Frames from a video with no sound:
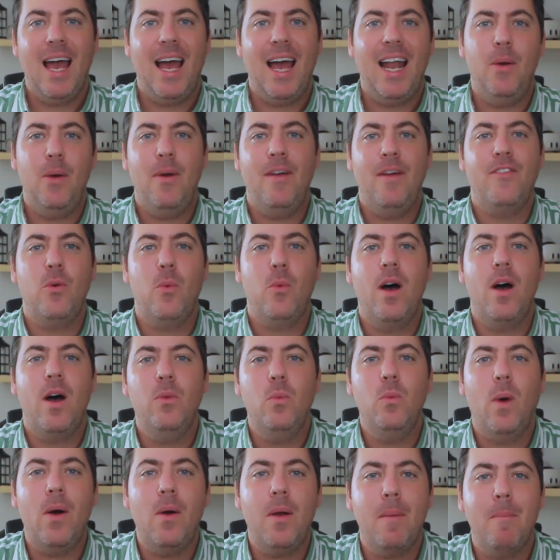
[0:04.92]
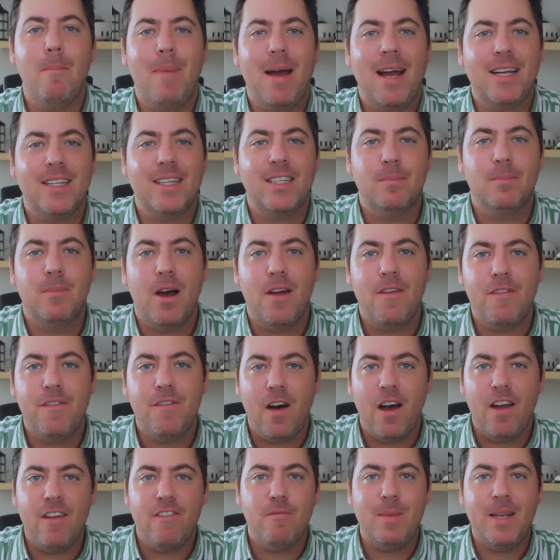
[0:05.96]
Hello, everyone. Welcome back to my
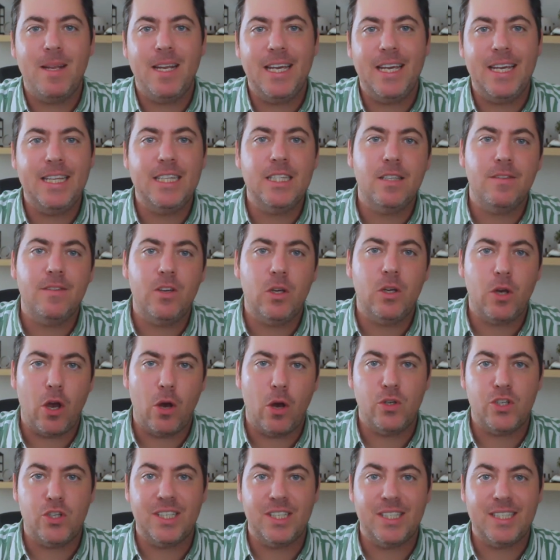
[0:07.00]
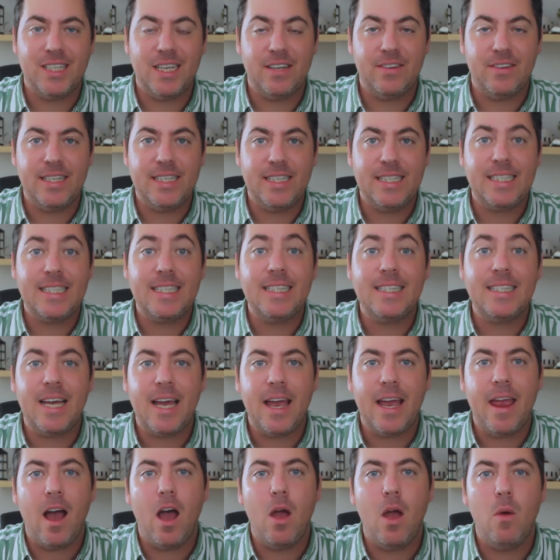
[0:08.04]
5-minute interview coaching series.
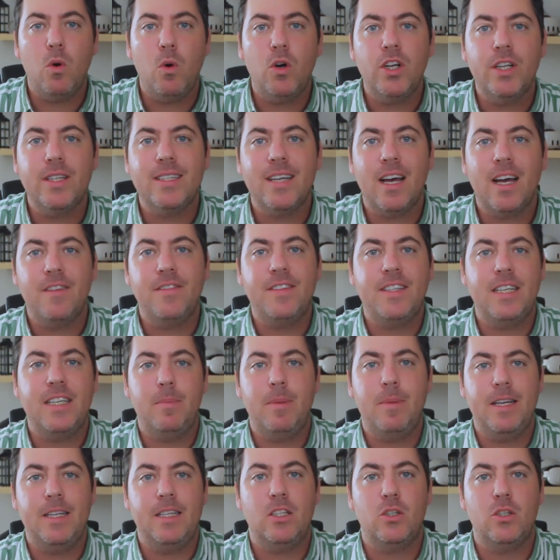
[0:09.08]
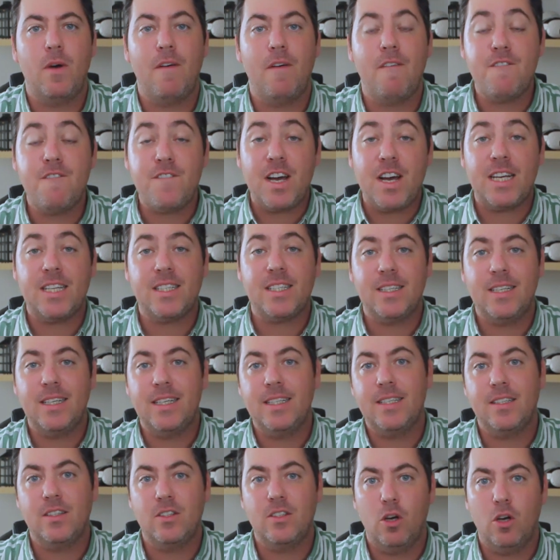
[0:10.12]
Today, I want to dive deeper into a
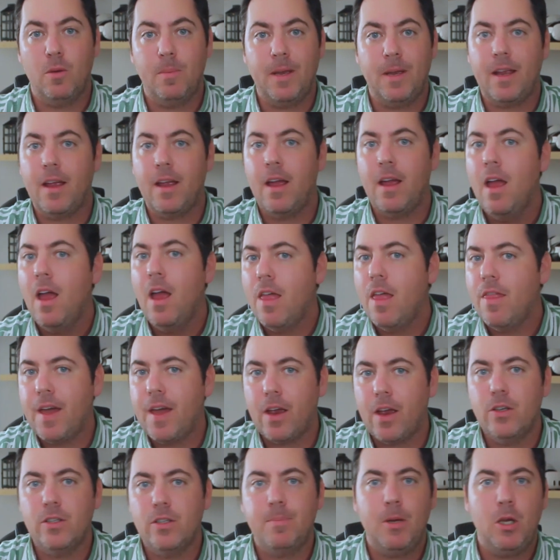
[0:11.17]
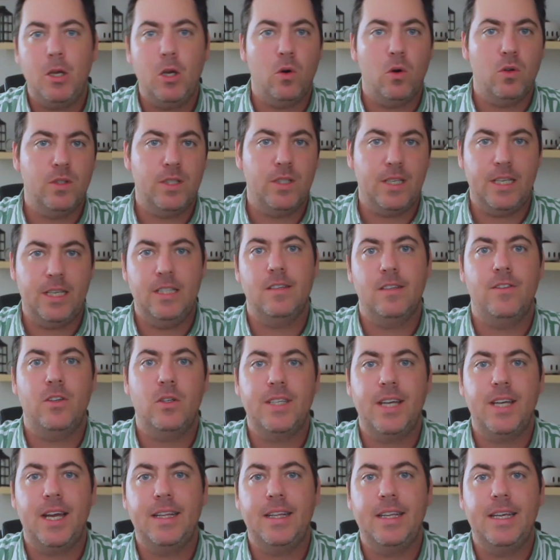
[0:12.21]
fascinating topic that goes beyond interview
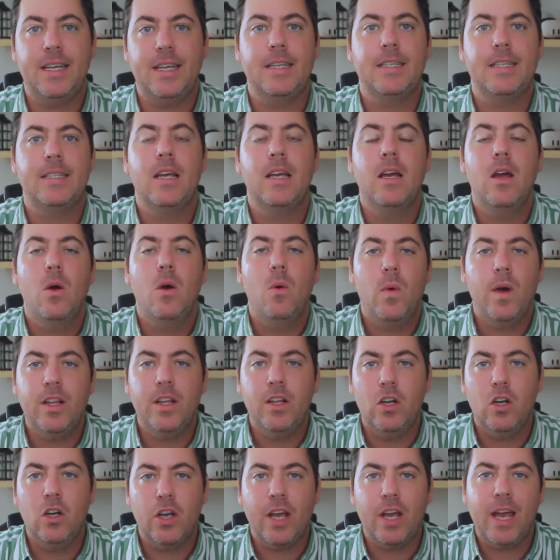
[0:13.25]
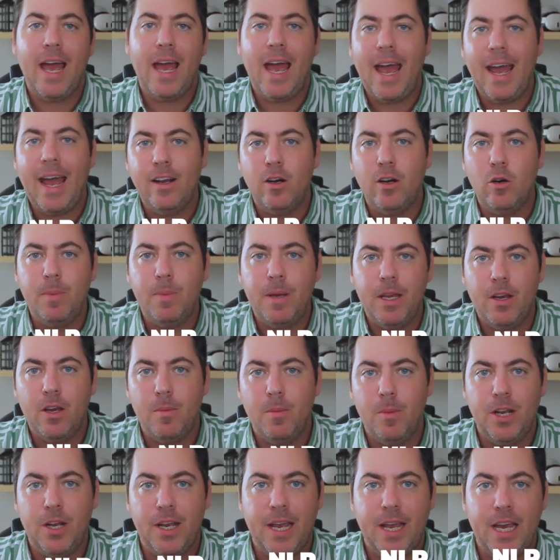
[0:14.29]
techniques. We're going to look at NLP
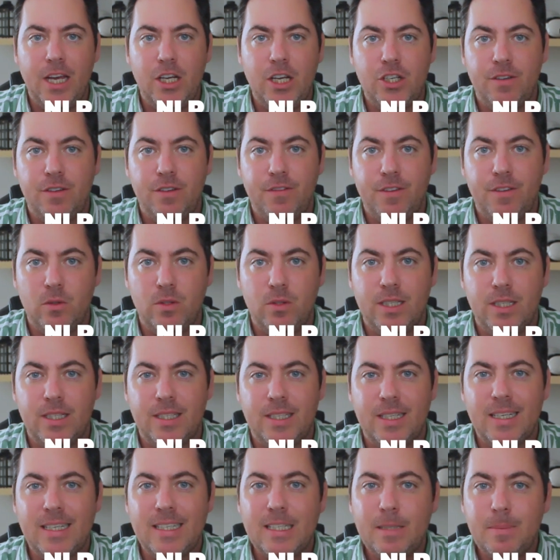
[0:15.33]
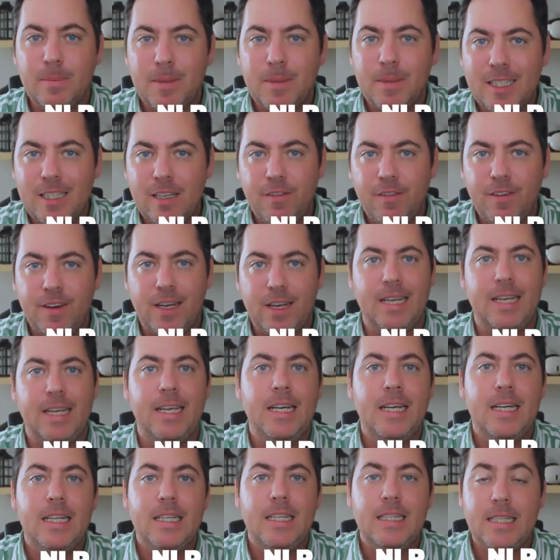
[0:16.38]
communication filters, specifically
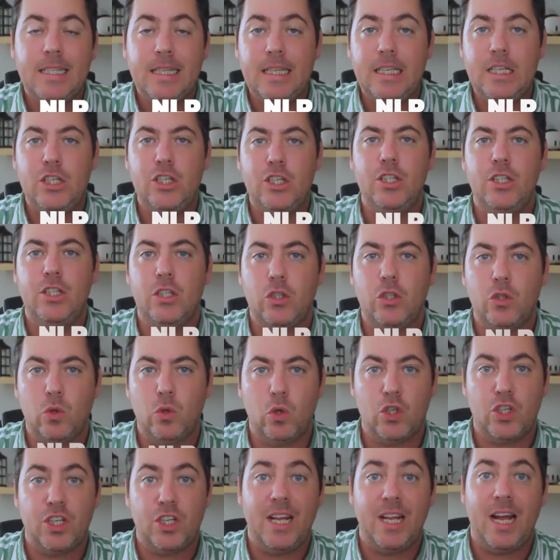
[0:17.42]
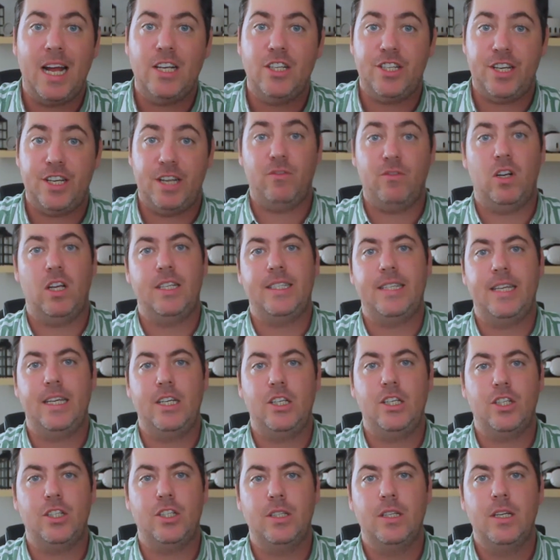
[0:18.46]
deletion, distortion, and
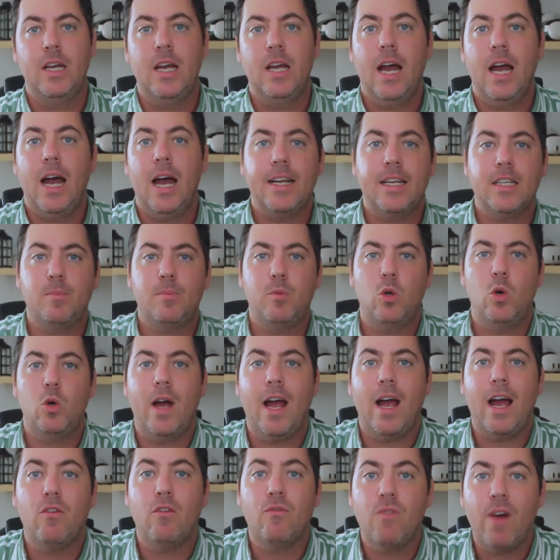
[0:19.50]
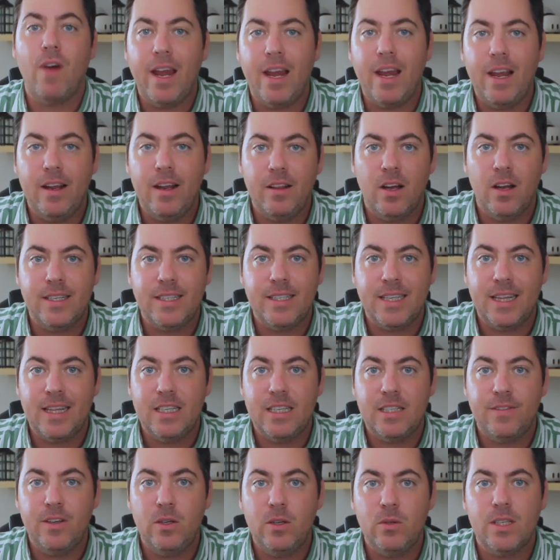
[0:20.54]
generalization, and explore how recognizing
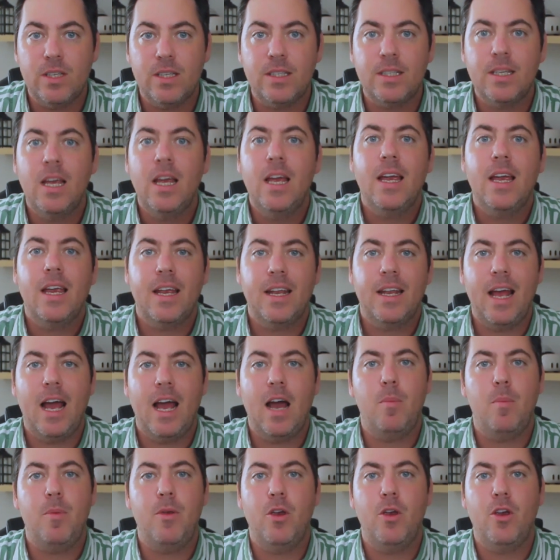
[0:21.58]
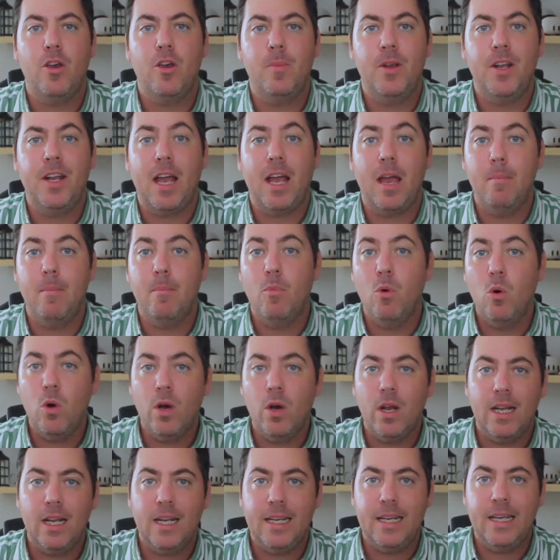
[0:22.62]
these filters can help you communicate more
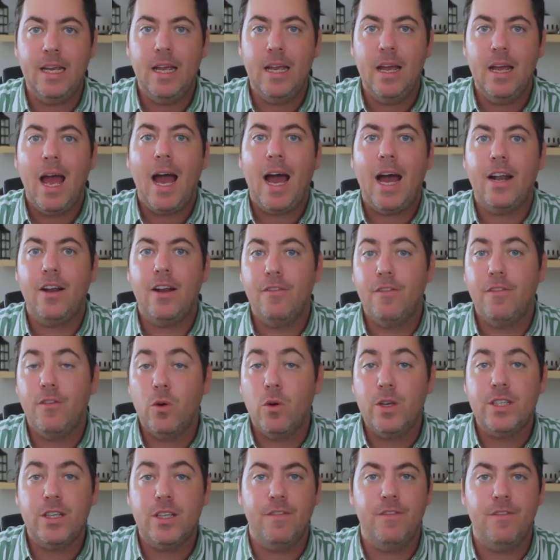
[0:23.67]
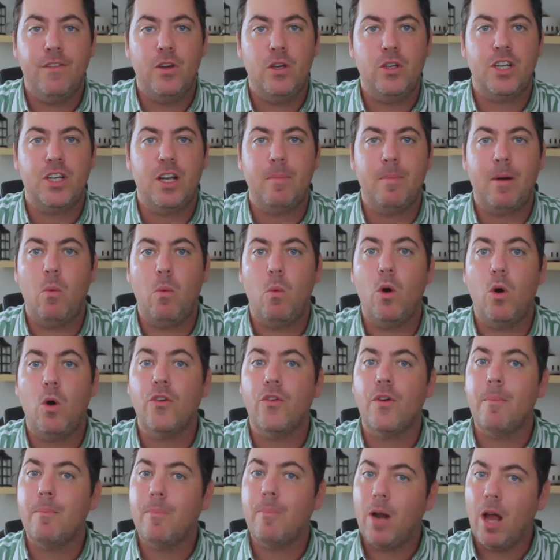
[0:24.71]
clearly and avoid confusion about what you're
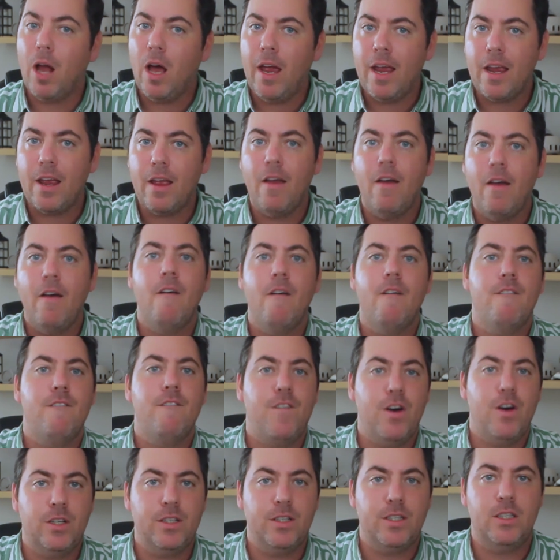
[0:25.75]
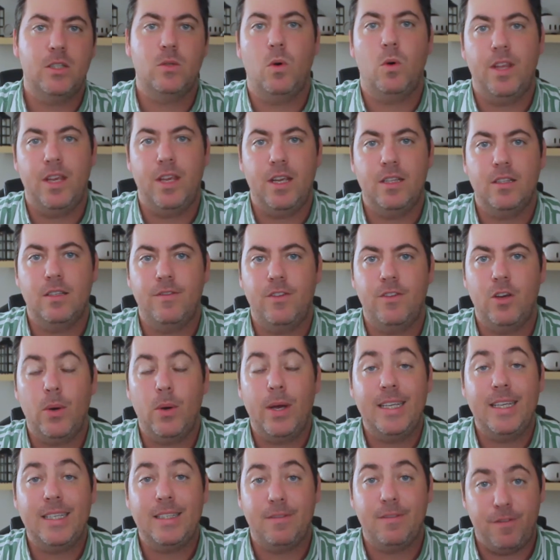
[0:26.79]
implying versus what the interviewer
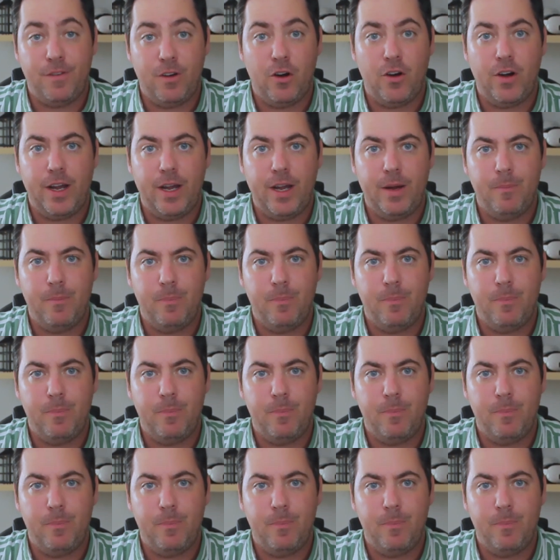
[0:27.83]
is inferring.